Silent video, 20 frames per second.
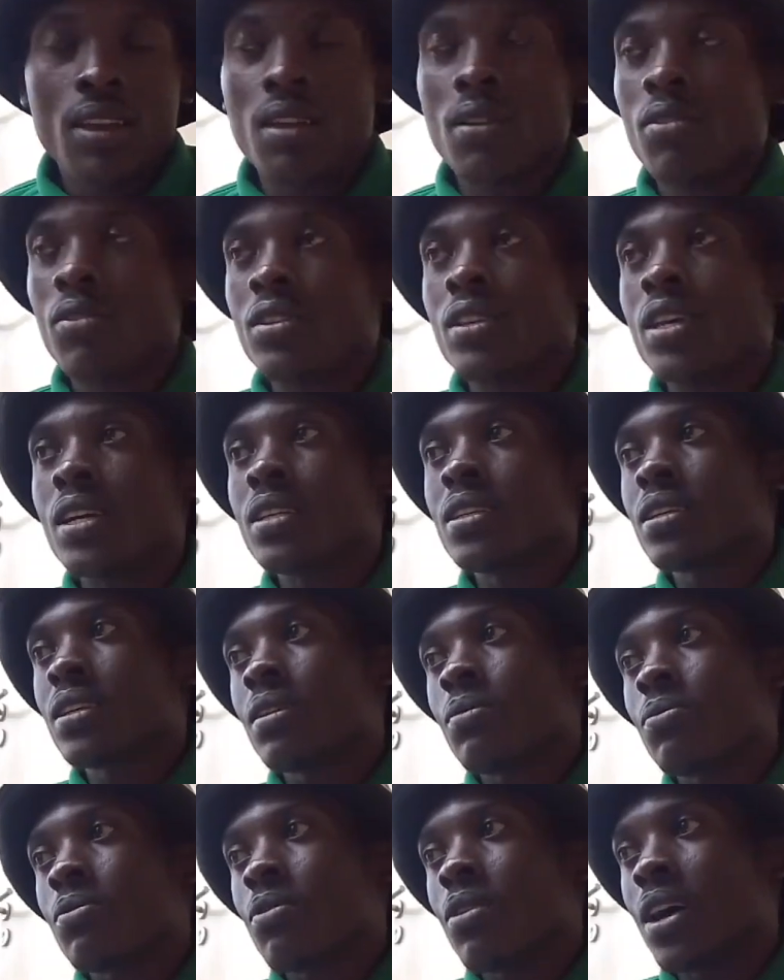They will just
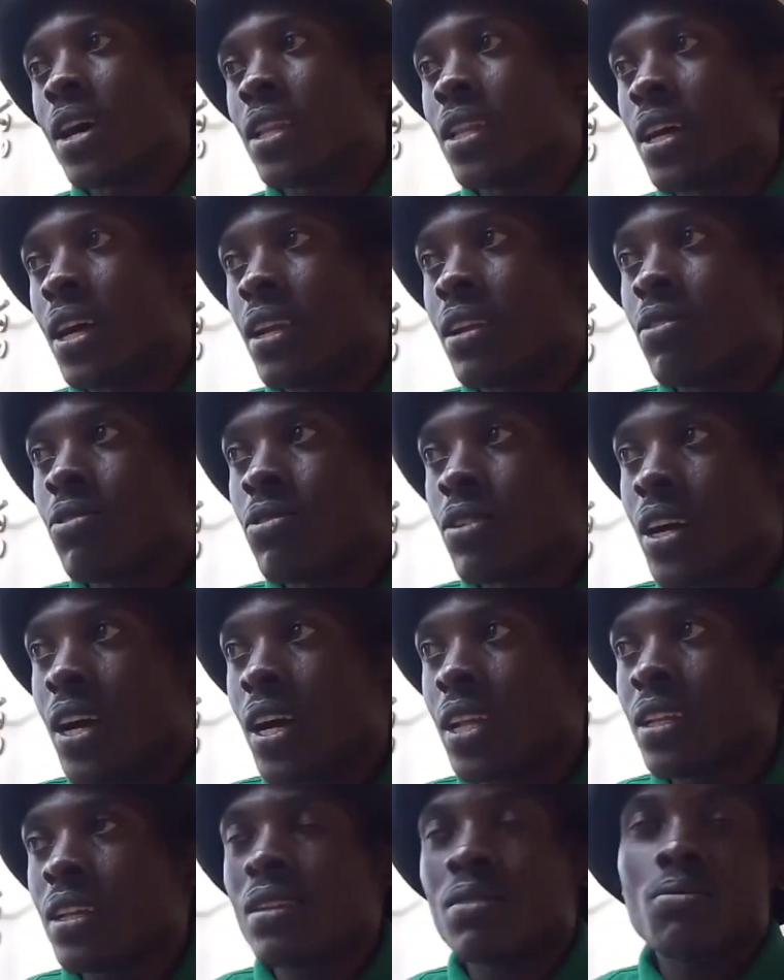keep quiet and look
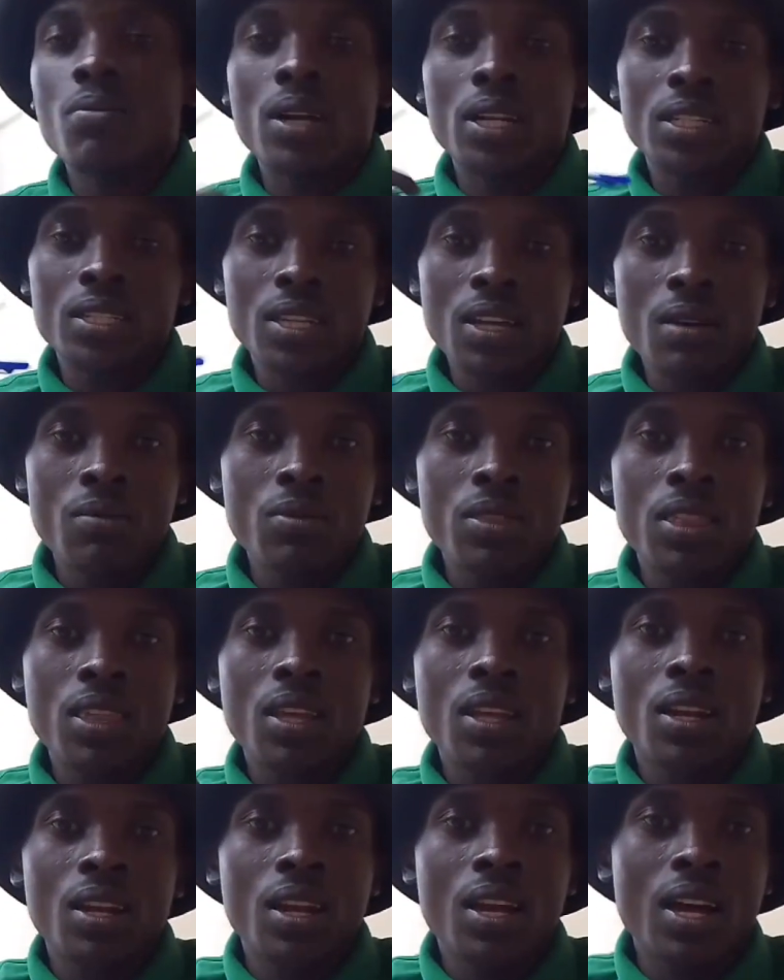at it. But
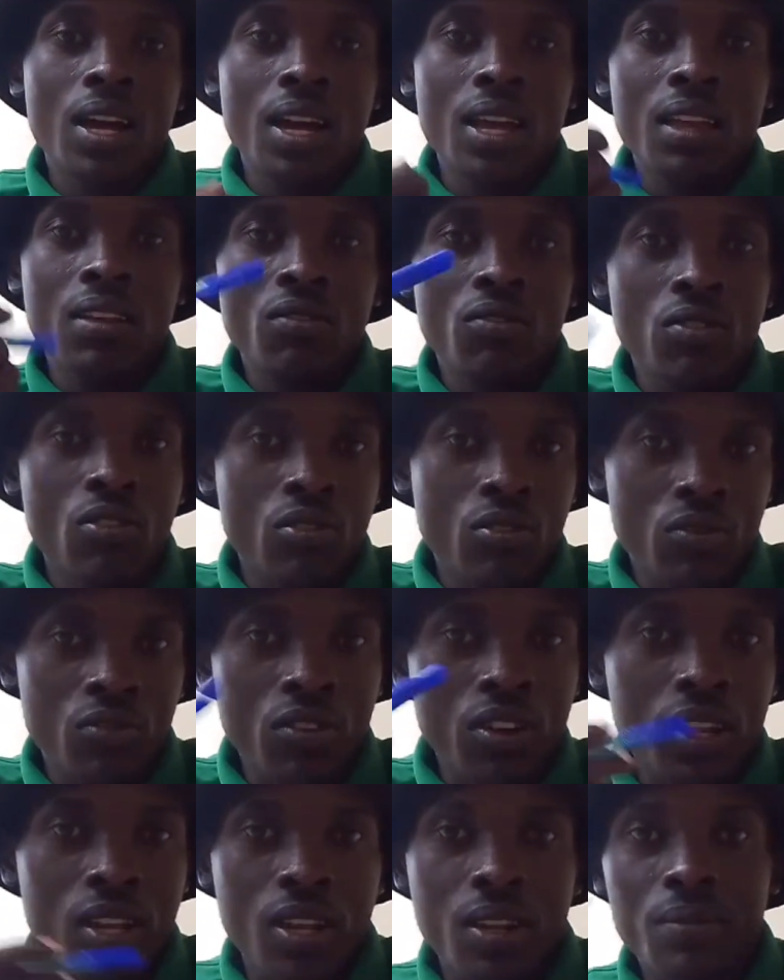something they are
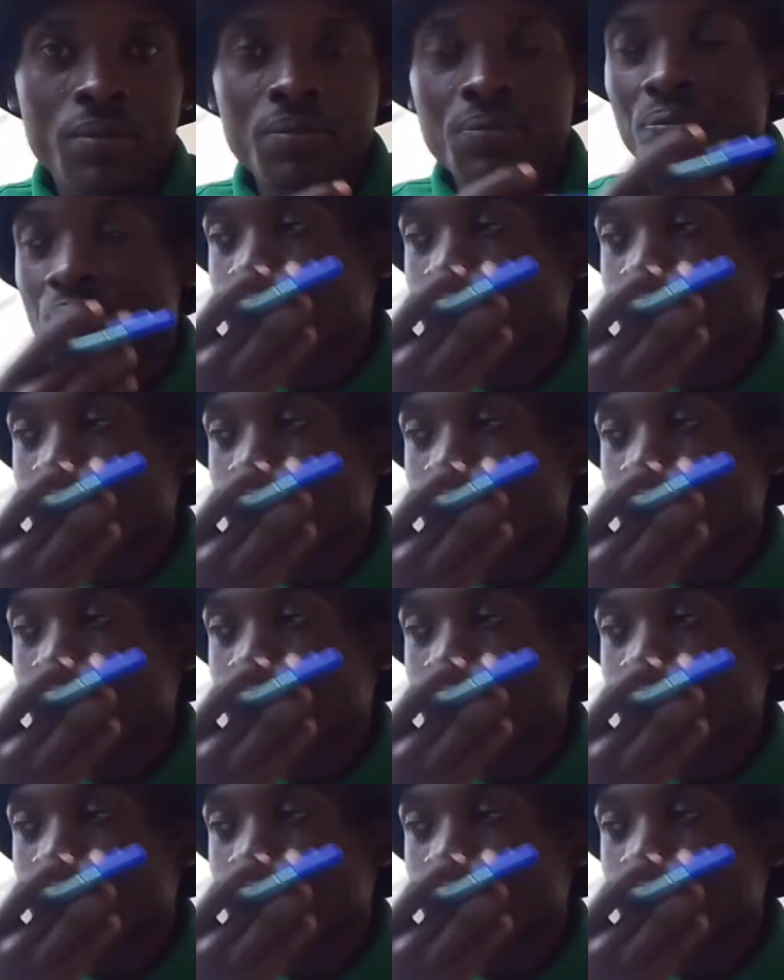involved in,